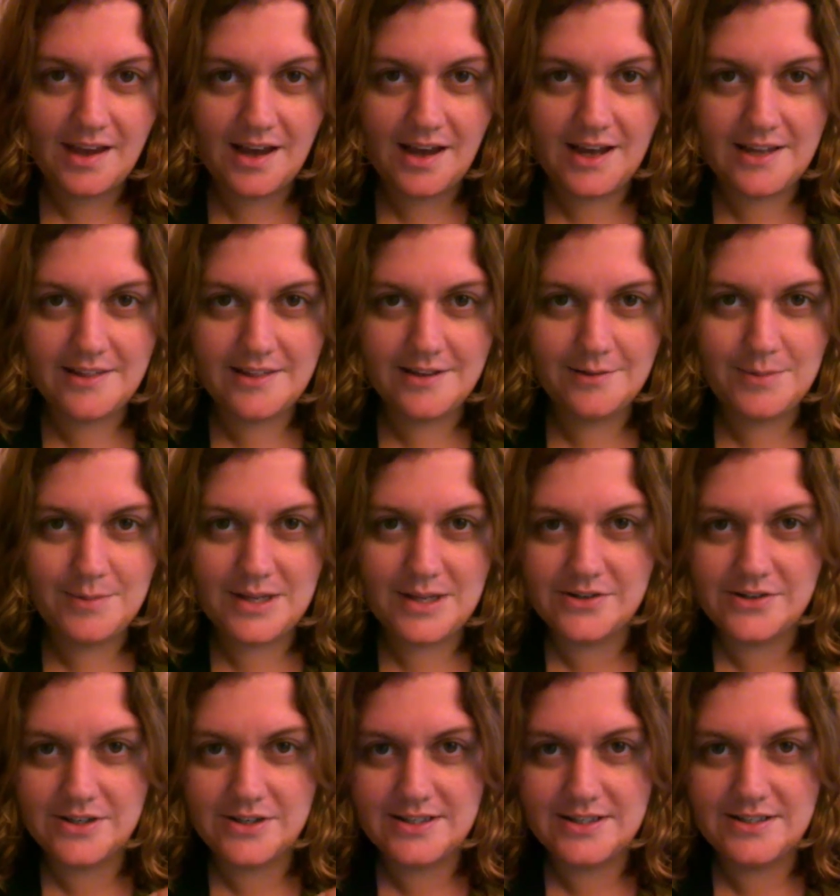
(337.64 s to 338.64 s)
I think it'd be
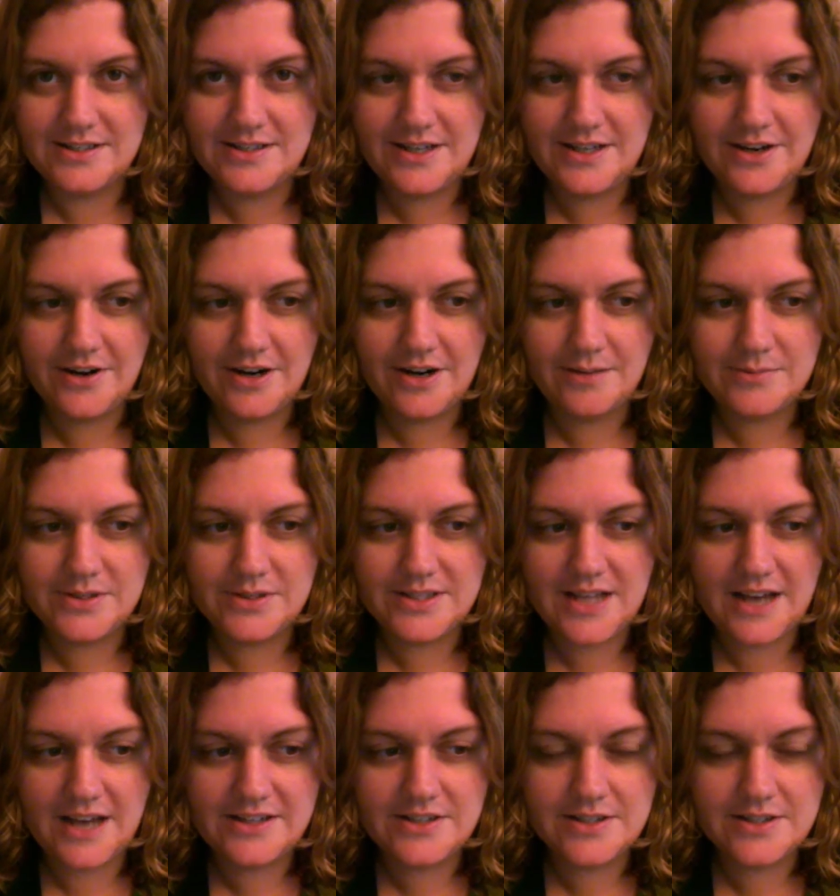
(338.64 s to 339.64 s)
interesting to hear it. I'm
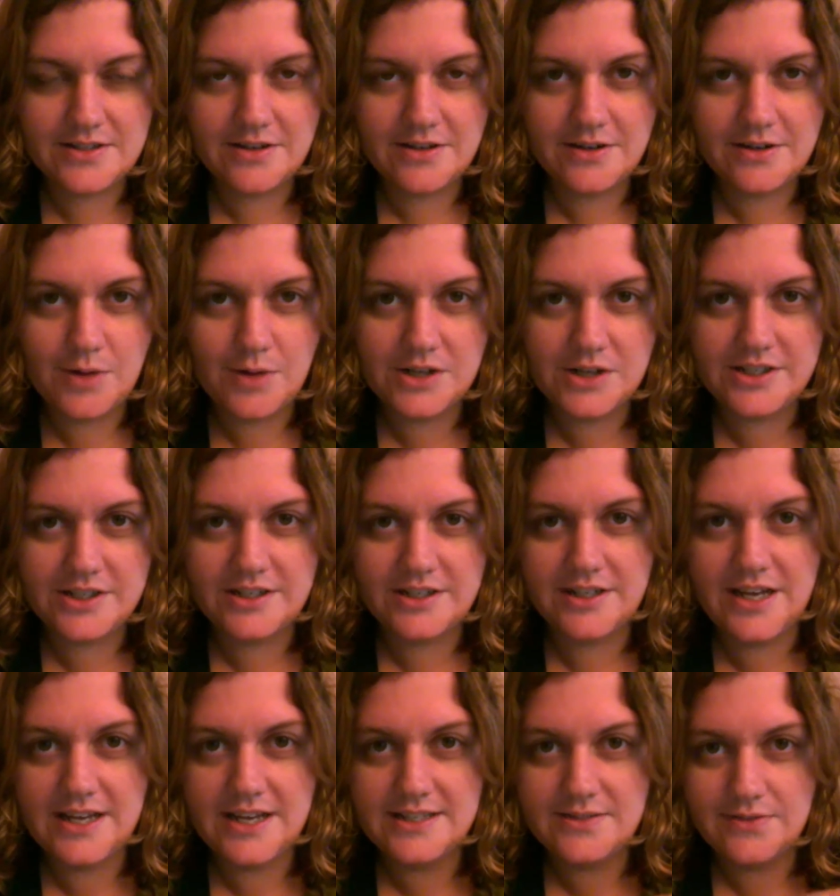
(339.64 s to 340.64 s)
just I just started
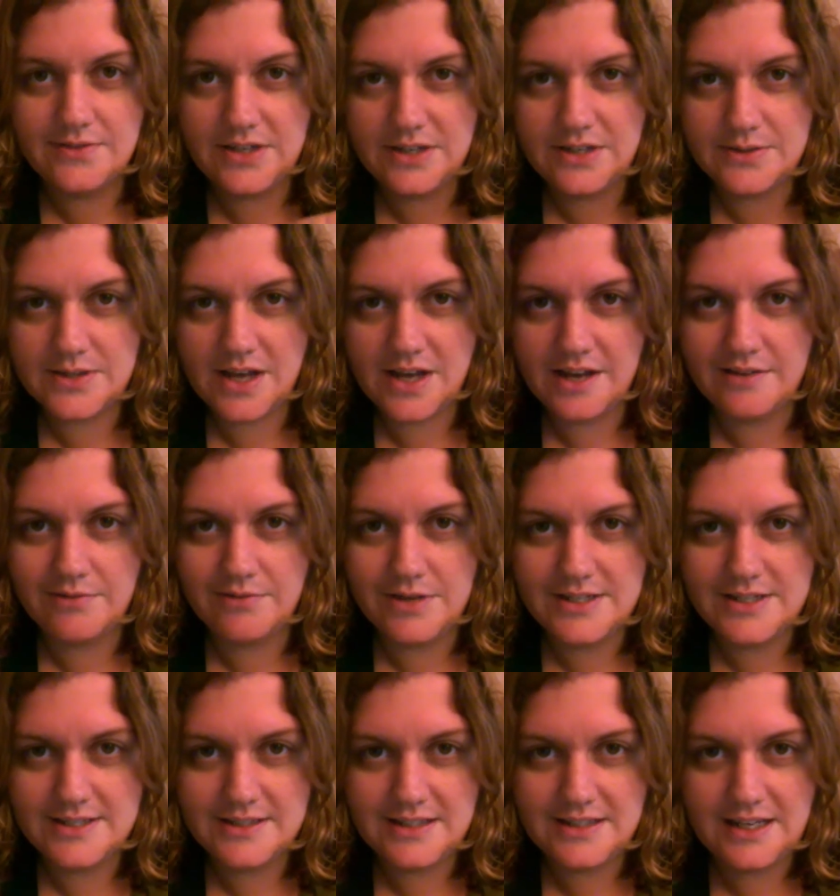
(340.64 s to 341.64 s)
watching his videos kind of
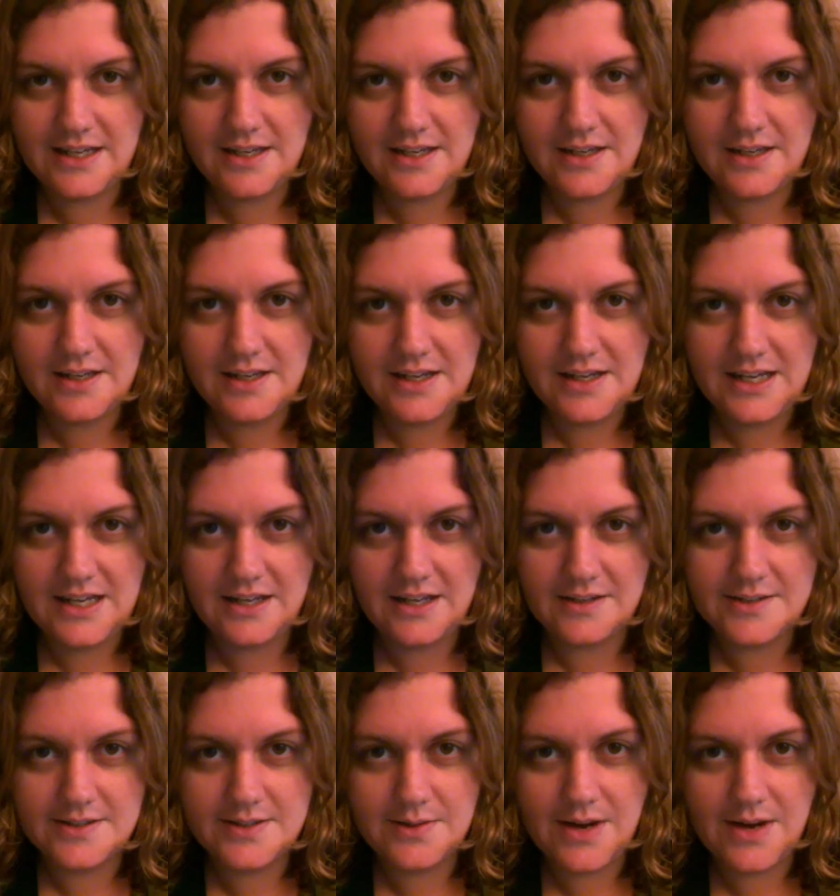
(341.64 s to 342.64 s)
recently.
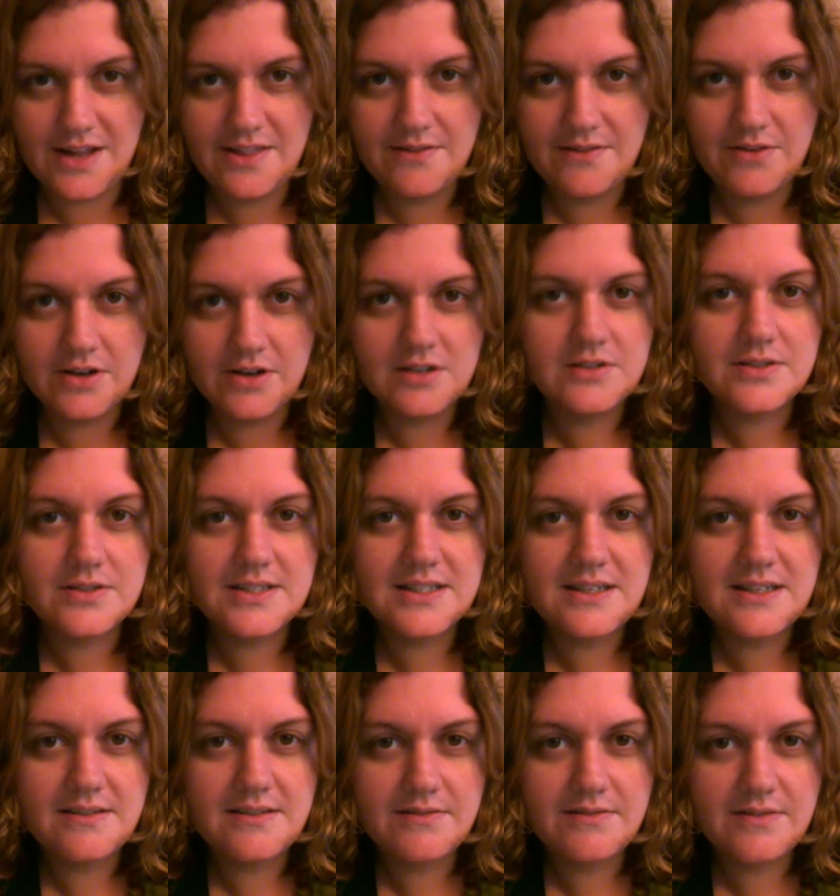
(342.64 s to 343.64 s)
He also had the vertical
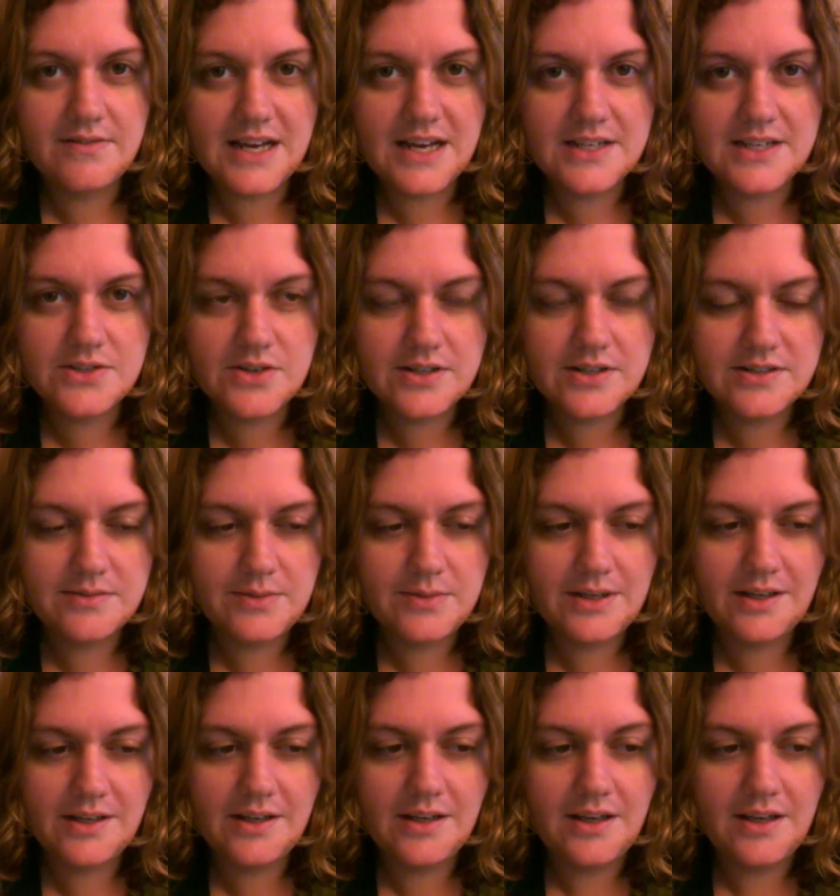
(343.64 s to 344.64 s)
sleeve
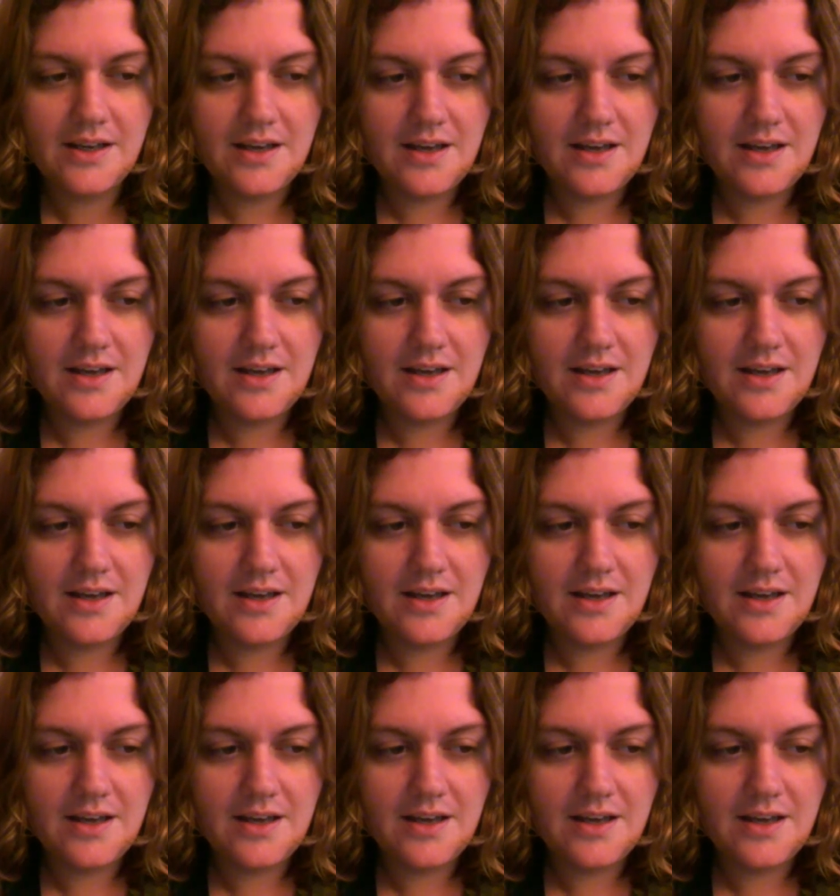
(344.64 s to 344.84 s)
gastrectomy.